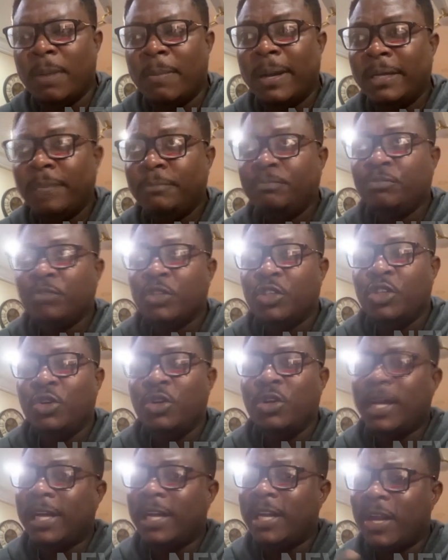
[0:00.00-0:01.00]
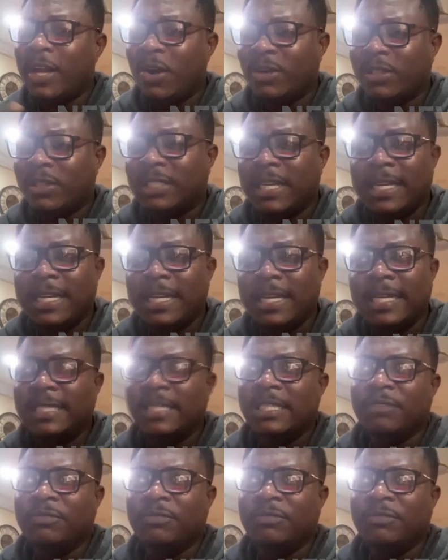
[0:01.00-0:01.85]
But you look at the alternative.